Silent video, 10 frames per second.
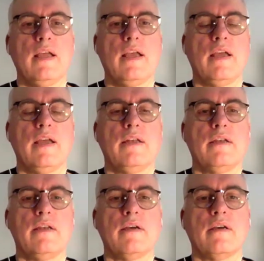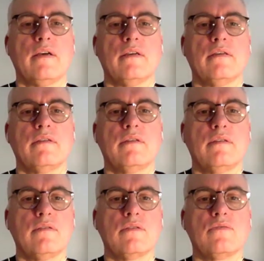And
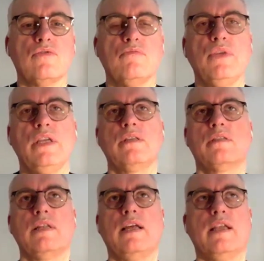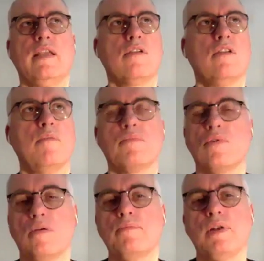to me, it's like a
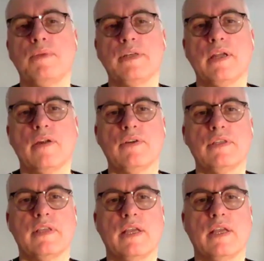complementary